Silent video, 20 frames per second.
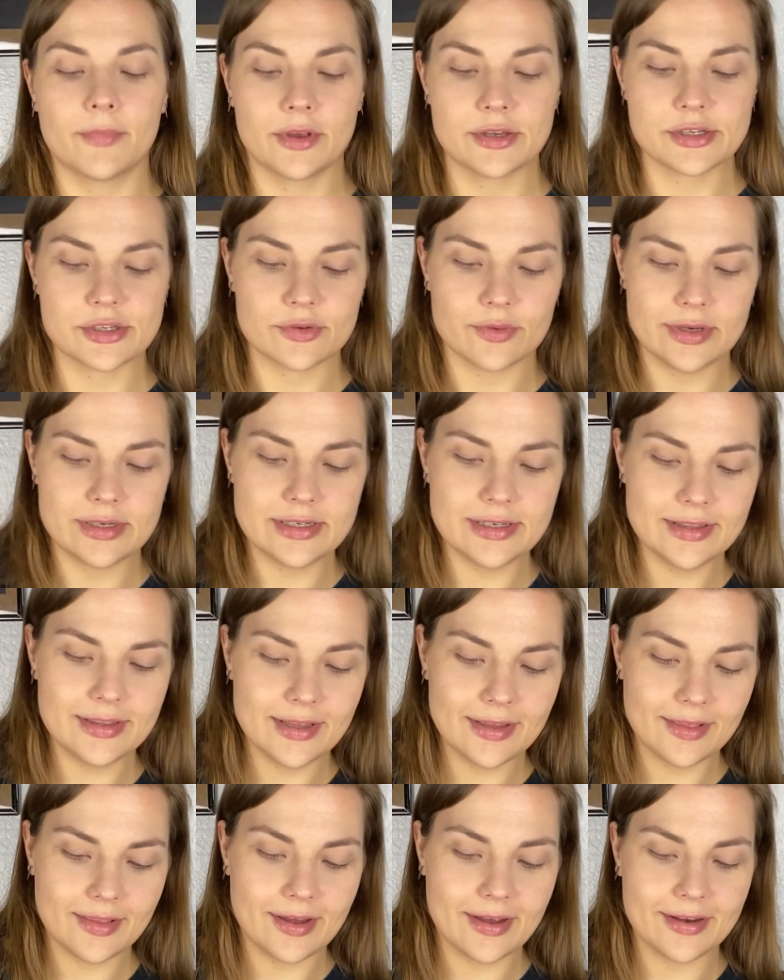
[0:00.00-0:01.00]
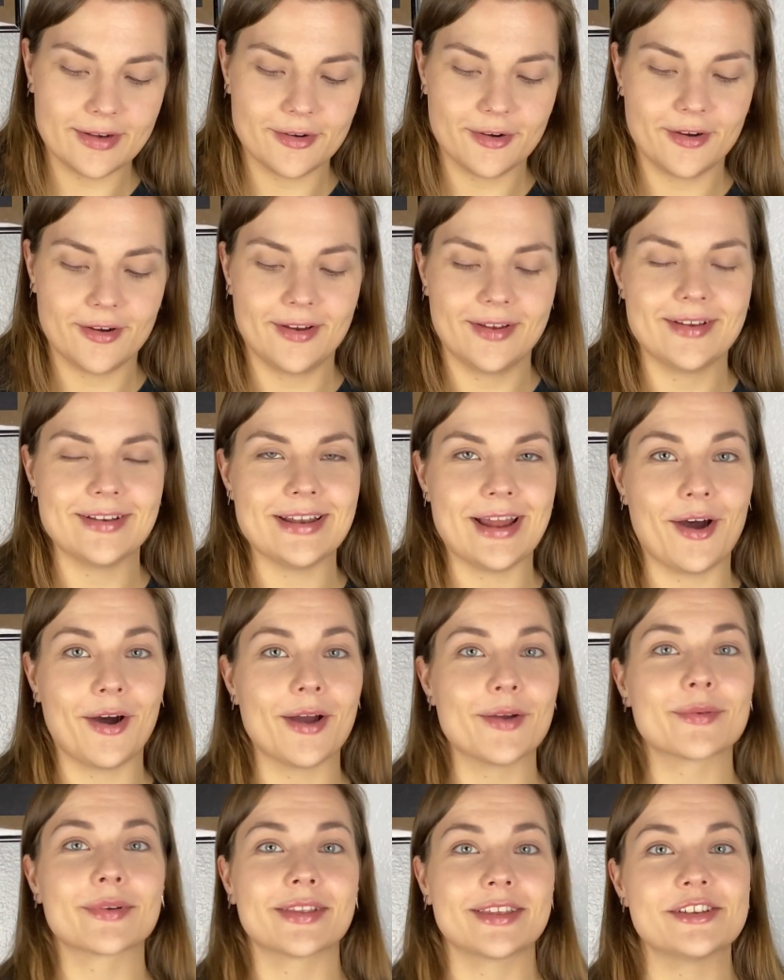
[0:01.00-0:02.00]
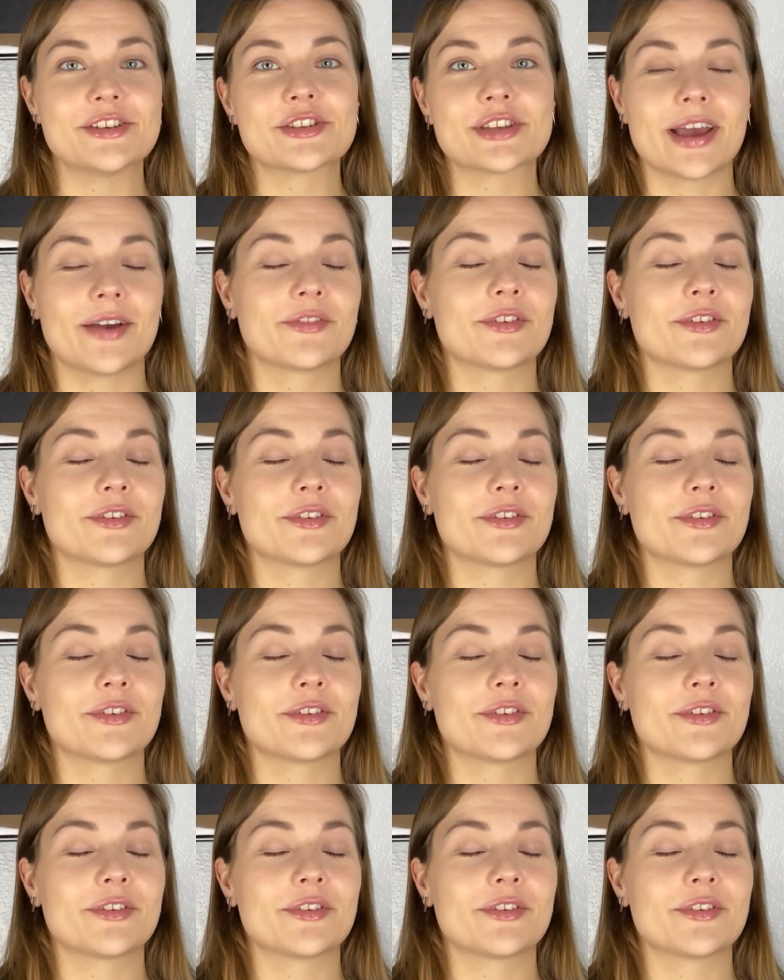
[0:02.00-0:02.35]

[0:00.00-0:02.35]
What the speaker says: so I did the liner. Now I really just have